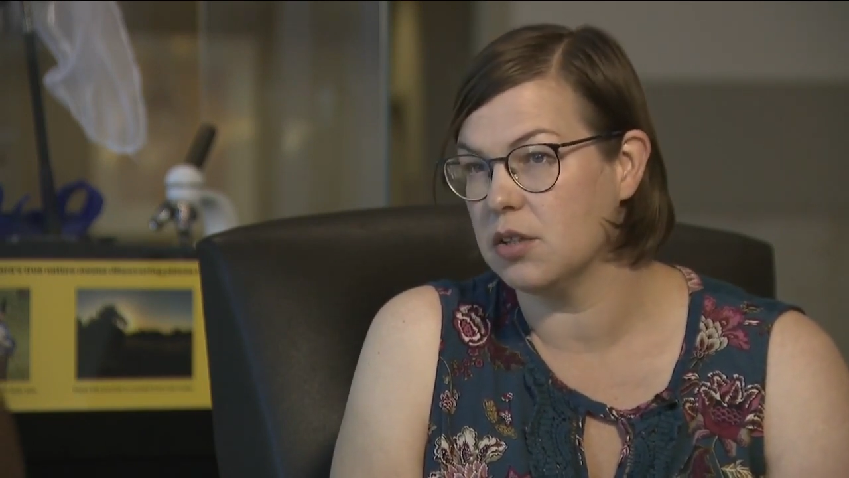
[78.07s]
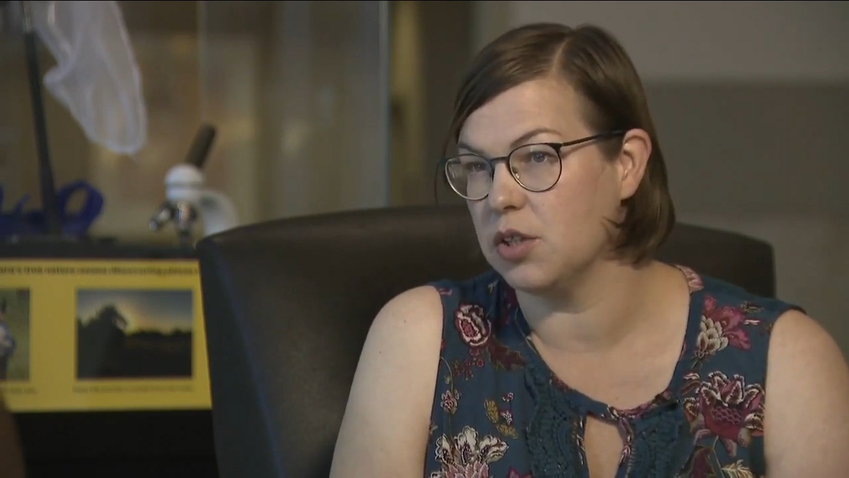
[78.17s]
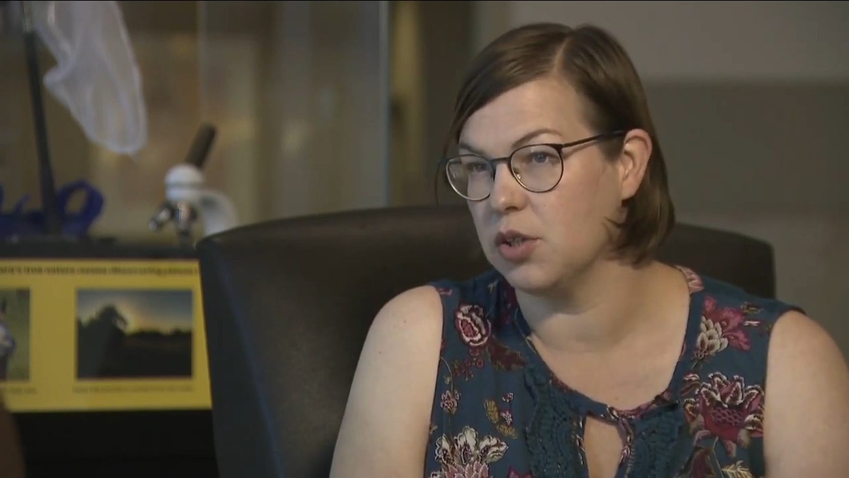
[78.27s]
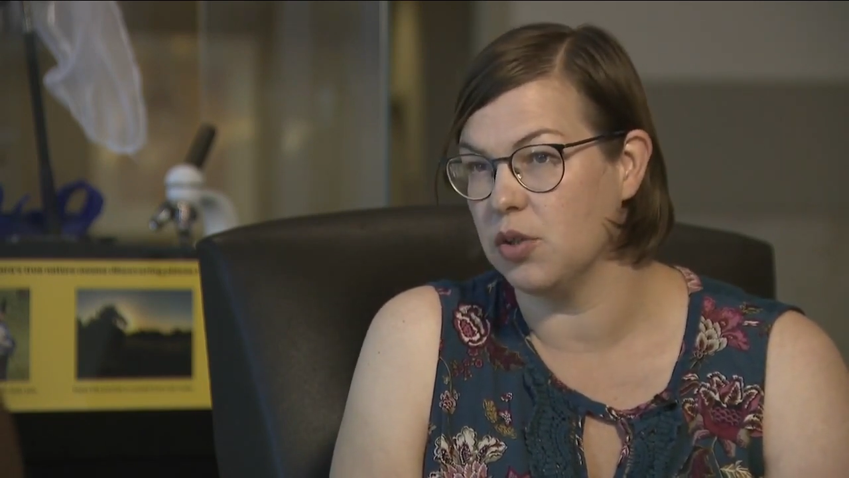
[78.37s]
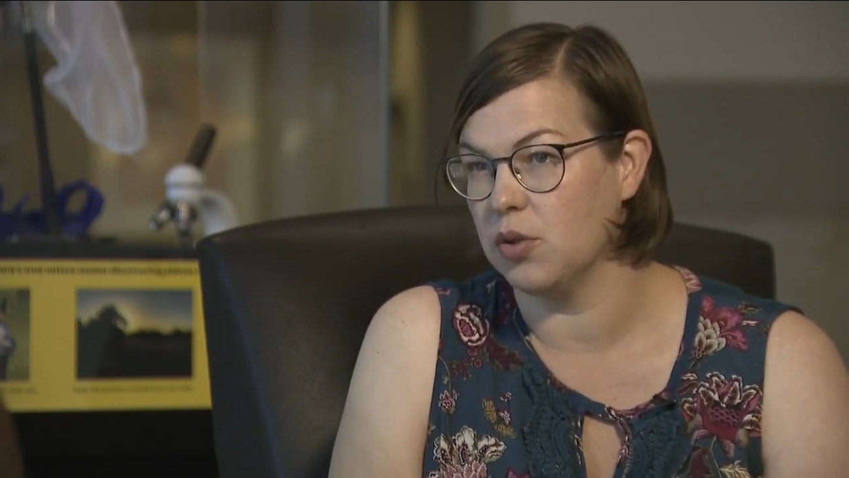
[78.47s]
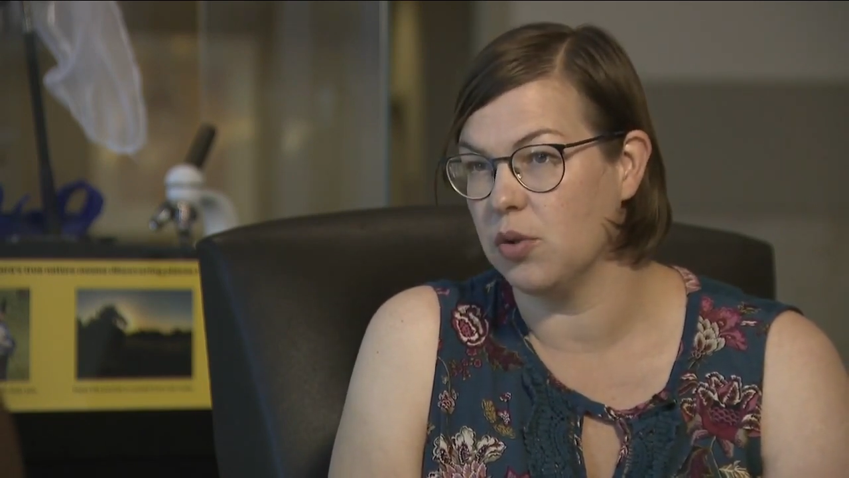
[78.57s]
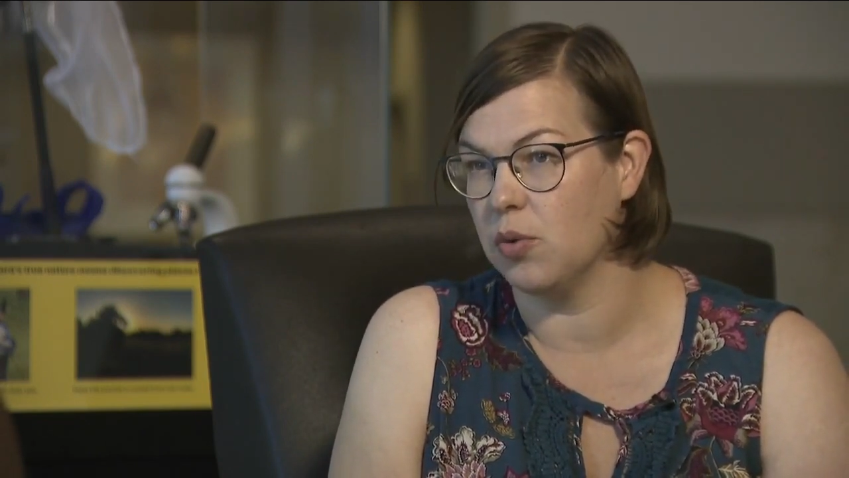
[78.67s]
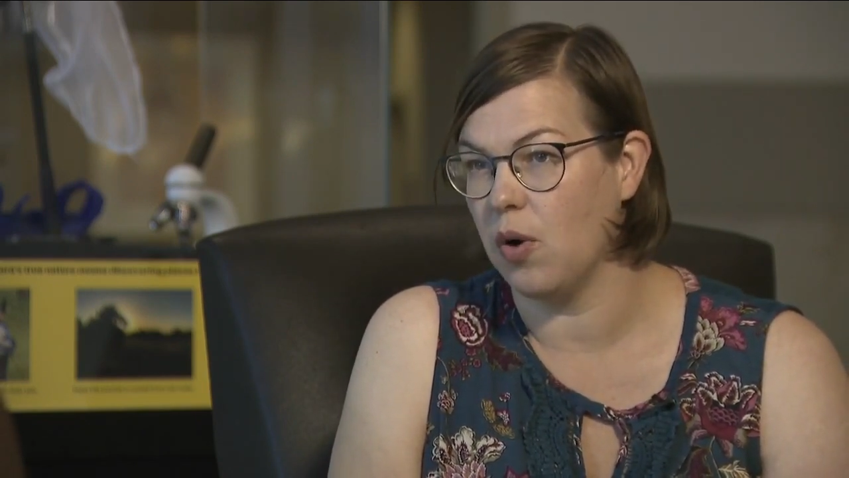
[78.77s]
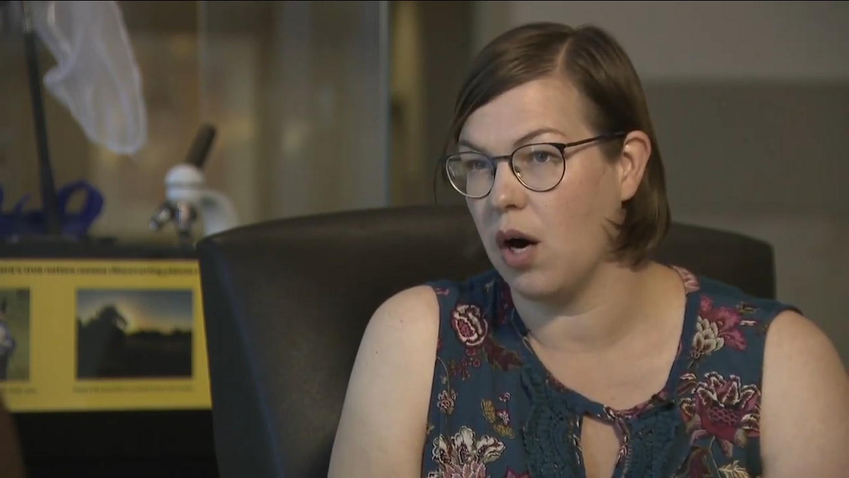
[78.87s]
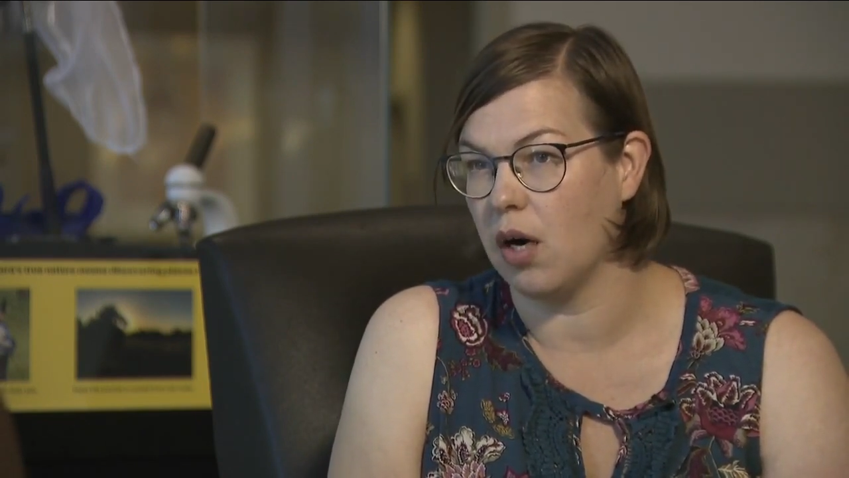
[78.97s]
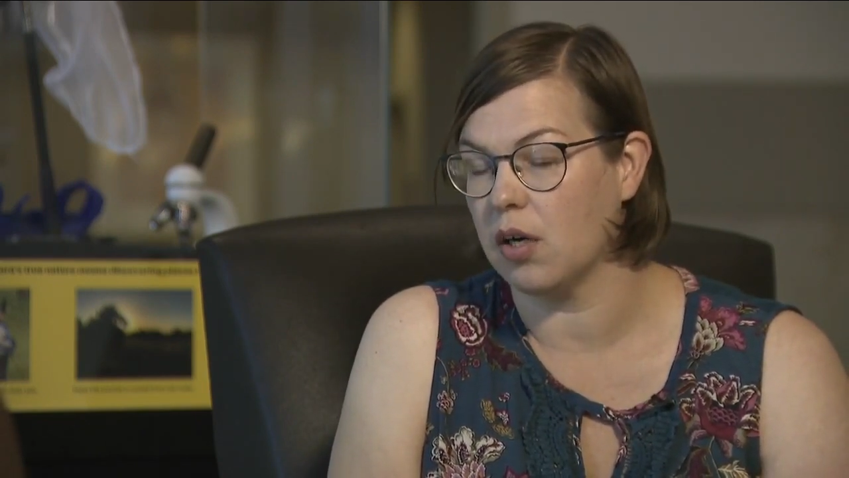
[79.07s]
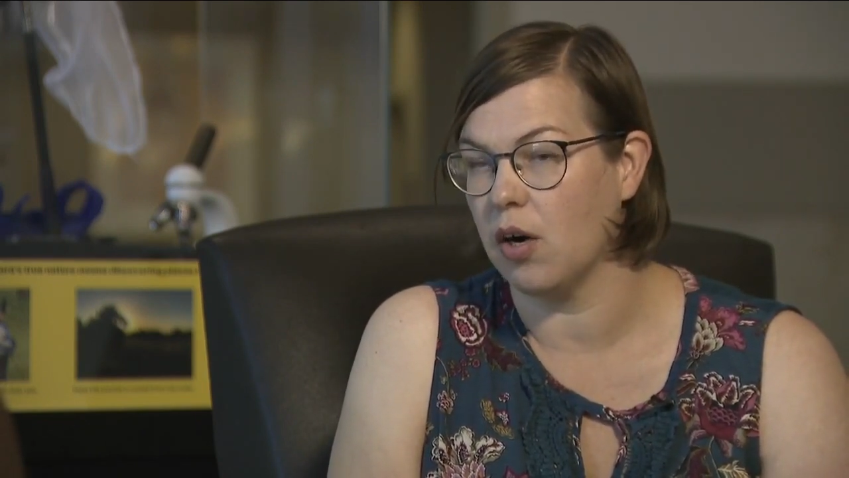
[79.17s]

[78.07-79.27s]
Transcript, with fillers: to our